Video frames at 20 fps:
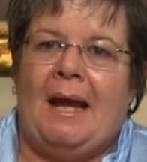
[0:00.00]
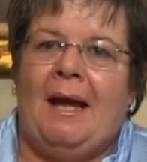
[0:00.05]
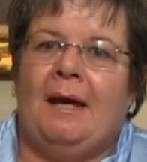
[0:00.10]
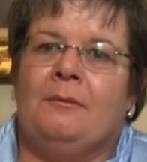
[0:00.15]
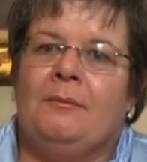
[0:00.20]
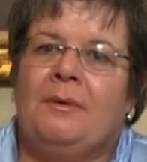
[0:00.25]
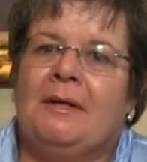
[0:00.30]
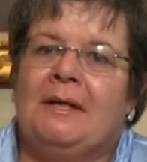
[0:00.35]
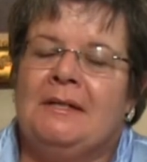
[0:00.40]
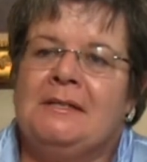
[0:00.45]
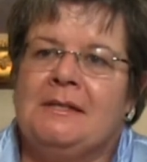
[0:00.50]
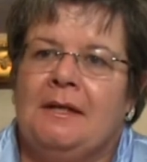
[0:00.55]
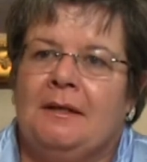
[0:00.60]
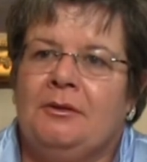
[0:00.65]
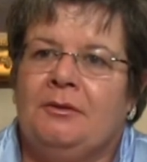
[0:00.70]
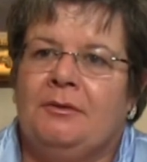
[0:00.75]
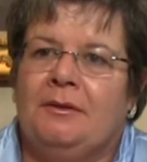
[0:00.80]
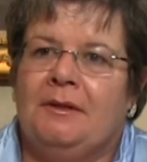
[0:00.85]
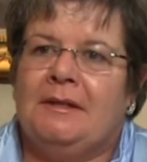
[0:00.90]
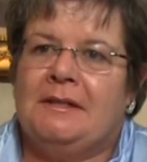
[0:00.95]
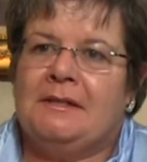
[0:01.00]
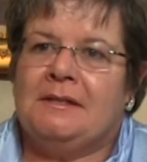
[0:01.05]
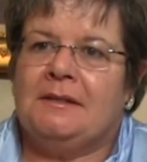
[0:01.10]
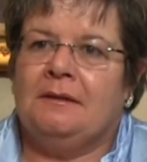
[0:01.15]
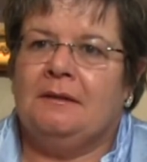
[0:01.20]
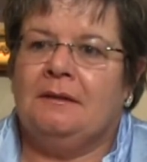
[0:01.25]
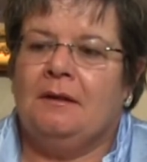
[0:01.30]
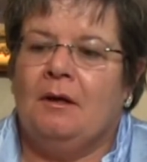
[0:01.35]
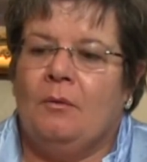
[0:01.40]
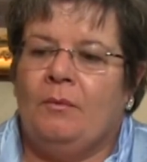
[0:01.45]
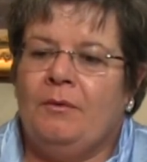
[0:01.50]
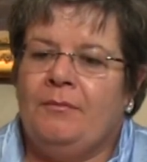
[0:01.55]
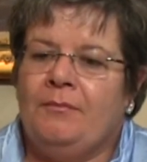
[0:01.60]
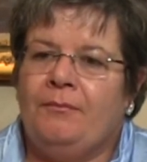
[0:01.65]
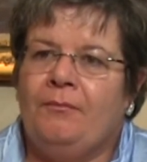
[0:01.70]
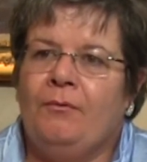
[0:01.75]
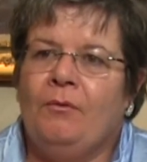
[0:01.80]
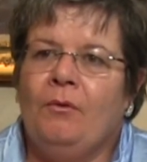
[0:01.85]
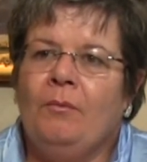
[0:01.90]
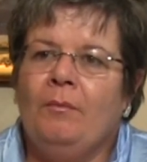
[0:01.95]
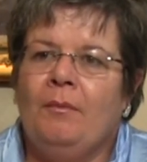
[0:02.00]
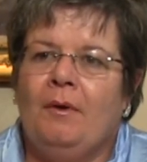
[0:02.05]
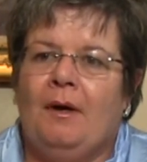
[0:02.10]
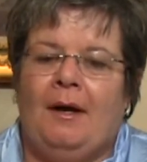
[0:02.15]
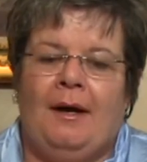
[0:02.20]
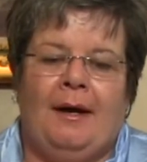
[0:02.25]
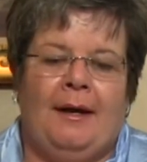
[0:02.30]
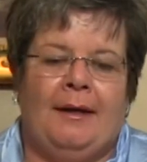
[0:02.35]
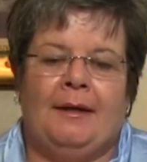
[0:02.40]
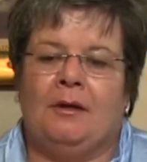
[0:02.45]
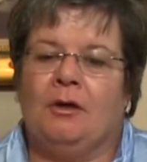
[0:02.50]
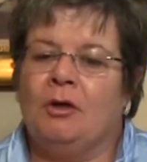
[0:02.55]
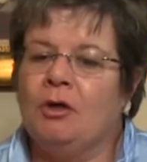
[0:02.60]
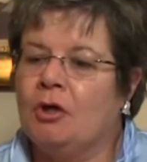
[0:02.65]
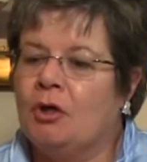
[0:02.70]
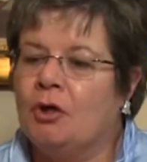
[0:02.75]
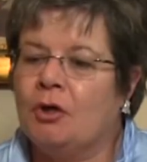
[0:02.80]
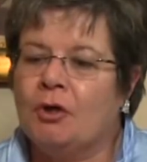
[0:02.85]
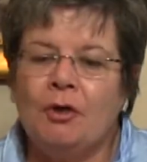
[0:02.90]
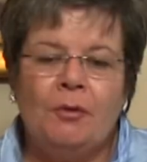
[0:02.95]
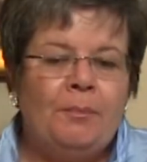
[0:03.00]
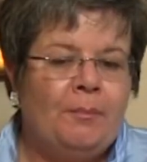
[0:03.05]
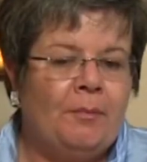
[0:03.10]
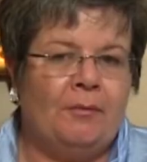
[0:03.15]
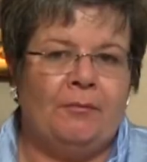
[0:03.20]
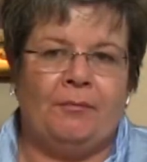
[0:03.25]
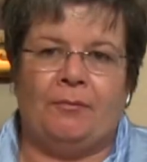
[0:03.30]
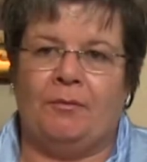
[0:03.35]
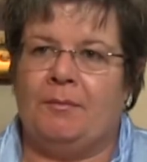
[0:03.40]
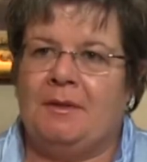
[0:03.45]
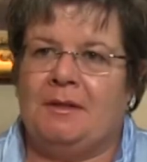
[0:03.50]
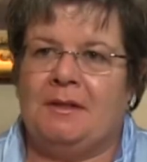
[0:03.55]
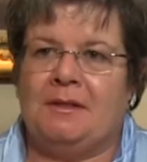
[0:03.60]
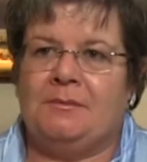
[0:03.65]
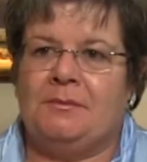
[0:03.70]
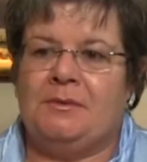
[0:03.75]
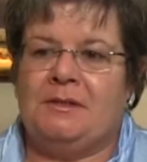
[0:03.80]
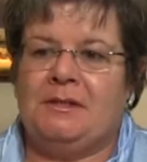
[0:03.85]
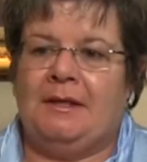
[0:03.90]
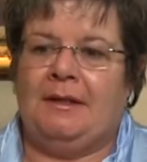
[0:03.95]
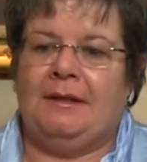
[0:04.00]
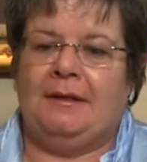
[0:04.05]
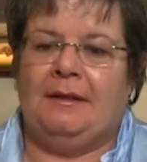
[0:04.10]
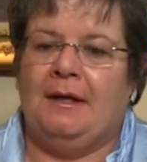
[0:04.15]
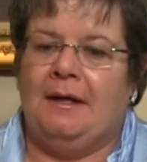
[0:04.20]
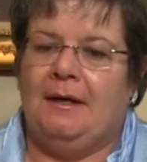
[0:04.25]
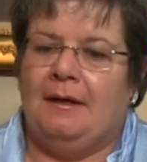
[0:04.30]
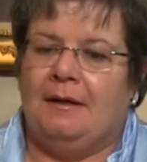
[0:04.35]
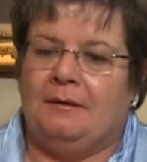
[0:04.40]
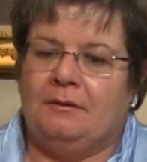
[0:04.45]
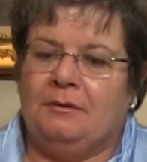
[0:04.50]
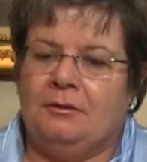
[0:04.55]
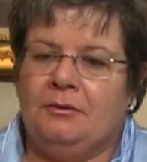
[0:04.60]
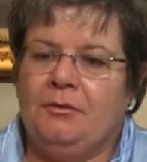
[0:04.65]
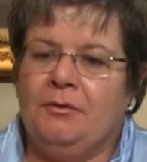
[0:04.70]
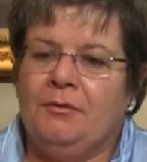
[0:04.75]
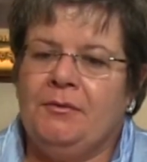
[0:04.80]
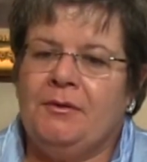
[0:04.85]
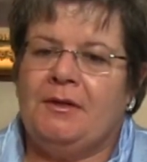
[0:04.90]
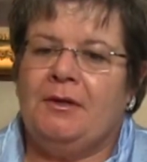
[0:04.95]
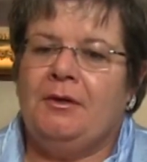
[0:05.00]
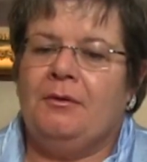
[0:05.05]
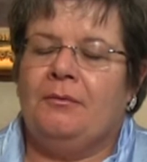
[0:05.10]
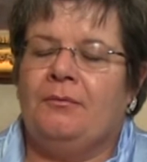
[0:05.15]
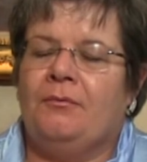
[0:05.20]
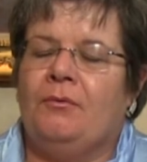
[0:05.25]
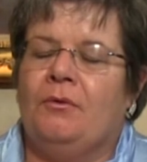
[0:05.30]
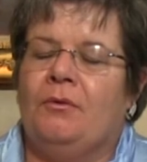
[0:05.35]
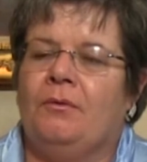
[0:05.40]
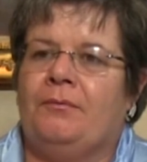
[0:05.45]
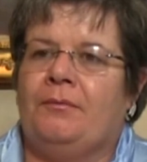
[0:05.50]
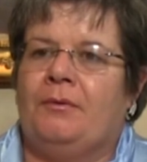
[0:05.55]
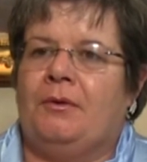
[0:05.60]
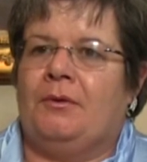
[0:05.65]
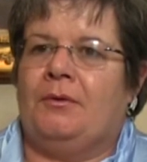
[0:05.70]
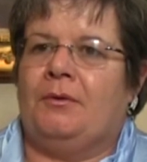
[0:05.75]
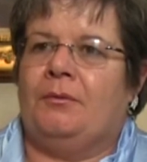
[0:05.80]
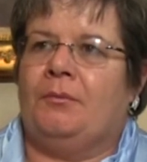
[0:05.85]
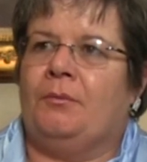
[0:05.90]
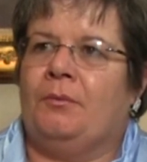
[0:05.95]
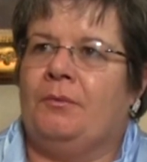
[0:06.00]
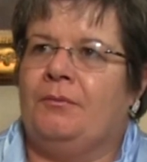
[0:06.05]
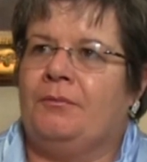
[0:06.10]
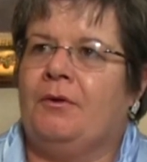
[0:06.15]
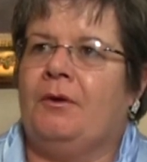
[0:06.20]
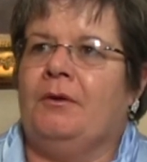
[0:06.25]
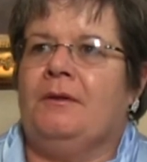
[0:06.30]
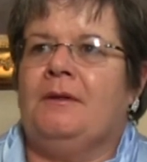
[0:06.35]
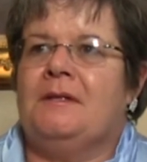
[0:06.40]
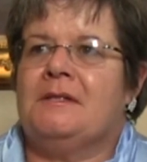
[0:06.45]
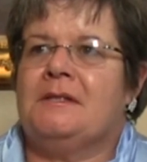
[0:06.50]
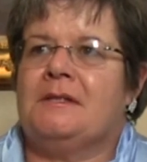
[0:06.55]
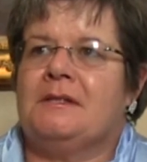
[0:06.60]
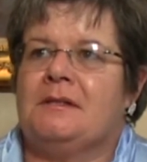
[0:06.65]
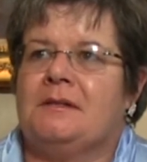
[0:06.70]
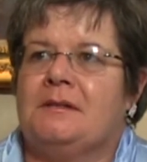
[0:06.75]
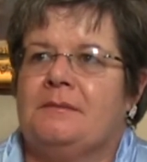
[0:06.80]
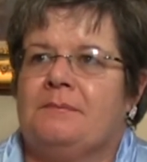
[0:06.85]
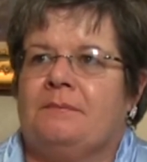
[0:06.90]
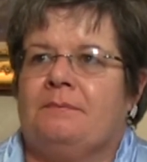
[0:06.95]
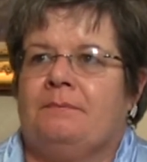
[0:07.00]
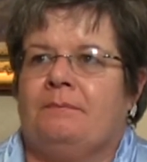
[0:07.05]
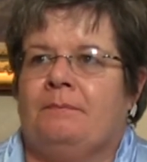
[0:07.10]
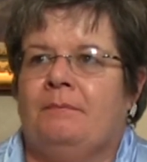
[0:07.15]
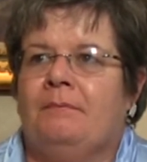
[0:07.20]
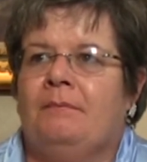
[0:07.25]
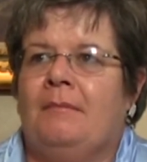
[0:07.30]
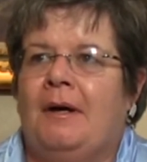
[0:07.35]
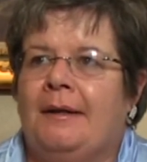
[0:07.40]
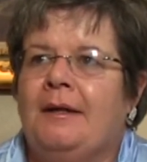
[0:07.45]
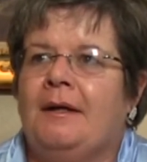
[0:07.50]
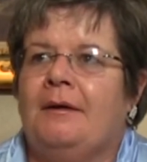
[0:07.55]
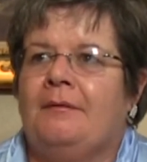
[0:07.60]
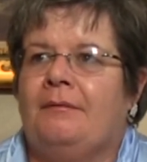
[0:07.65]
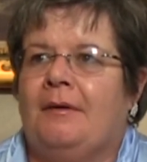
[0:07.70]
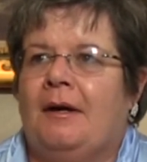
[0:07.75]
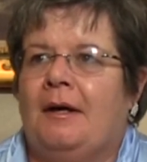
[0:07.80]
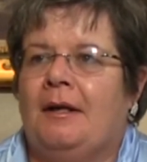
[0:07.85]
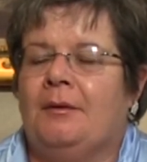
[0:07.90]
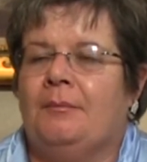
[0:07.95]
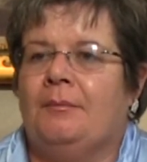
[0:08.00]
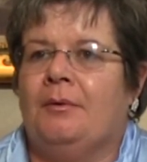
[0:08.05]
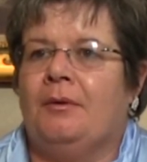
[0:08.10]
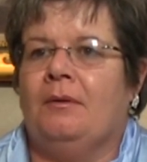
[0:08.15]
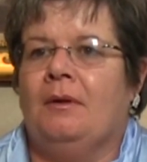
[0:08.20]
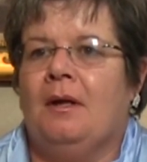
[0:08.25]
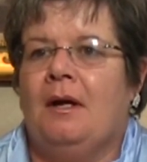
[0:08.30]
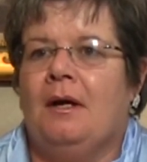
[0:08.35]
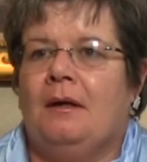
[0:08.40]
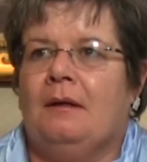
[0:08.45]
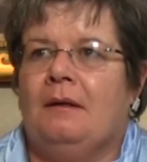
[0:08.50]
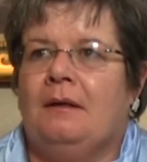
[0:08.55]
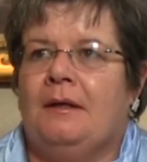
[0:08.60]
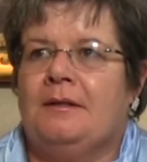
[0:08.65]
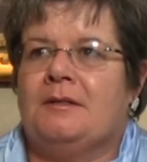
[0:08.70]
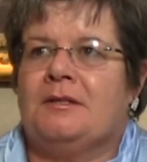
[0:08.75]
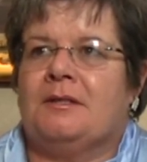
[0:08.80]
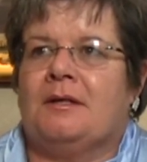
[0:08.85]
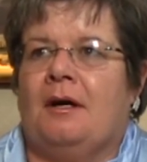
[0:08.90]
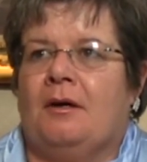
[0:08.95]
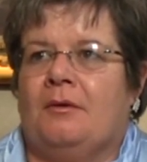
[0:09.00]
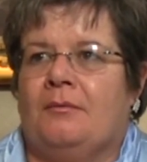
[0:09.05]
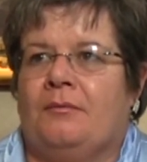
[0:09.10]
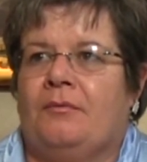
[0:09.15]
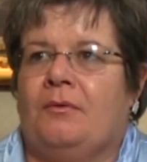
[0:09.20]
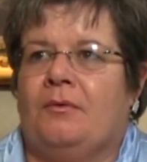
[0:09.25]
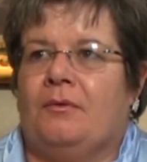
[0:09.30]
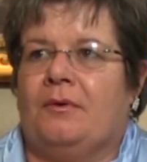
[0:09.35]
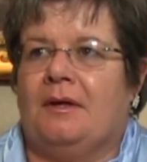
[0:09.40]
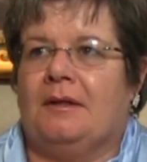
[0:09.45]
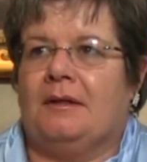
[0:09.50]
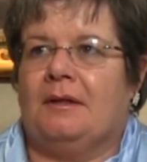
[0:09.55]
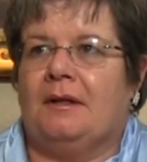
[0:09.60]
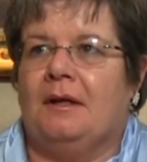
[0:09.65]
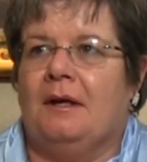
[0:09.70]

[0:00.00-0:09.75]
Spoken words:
and we can say to her, listen, we form a group of women and we say, two or three or four of you, we've got this money available, let's go for it.